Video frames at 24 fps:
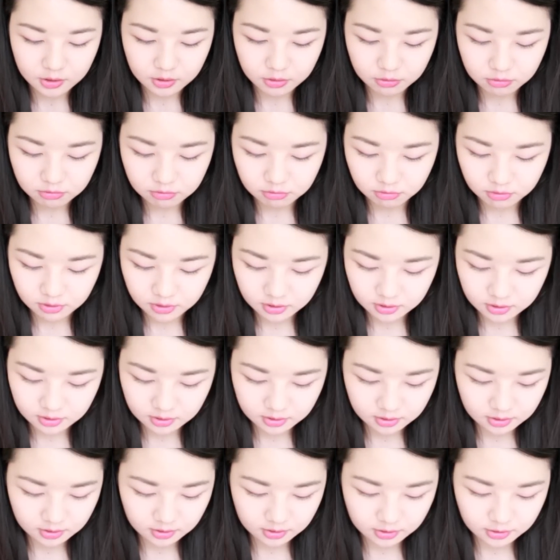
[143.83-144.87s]
Ooh.
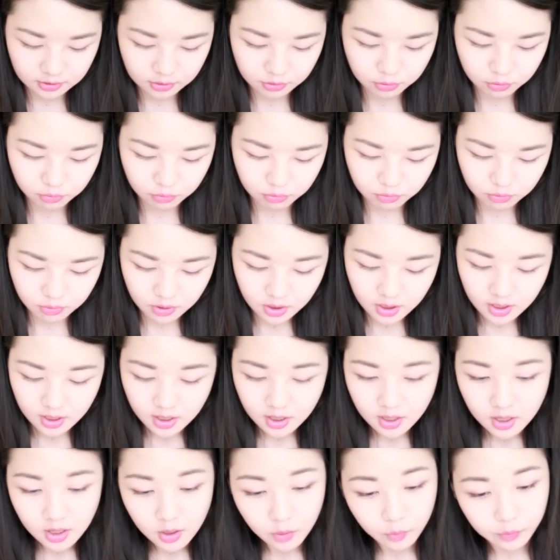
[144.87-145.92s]
So
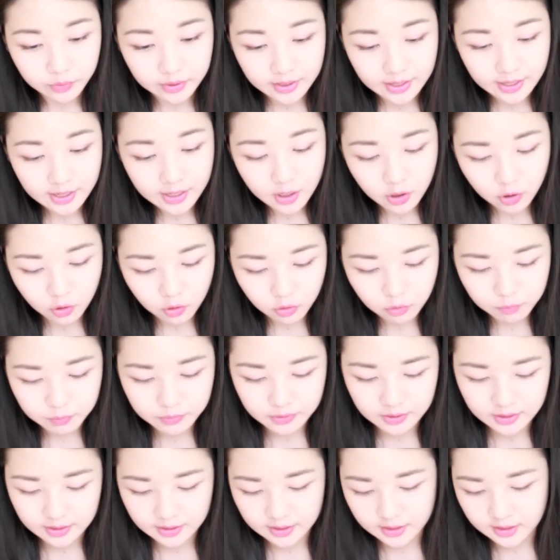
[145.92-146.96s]
when I
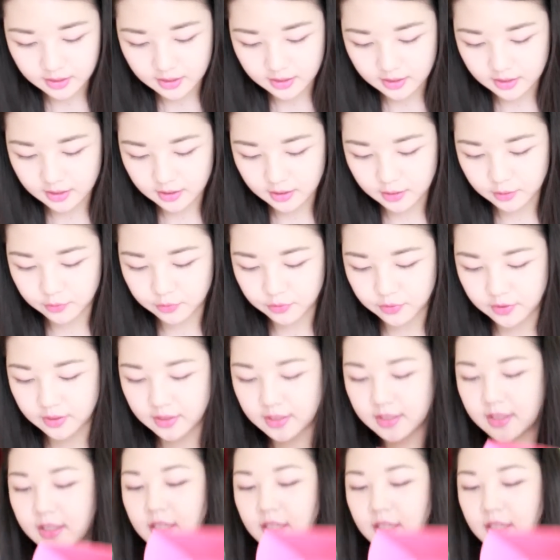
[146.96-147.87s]
open it, the first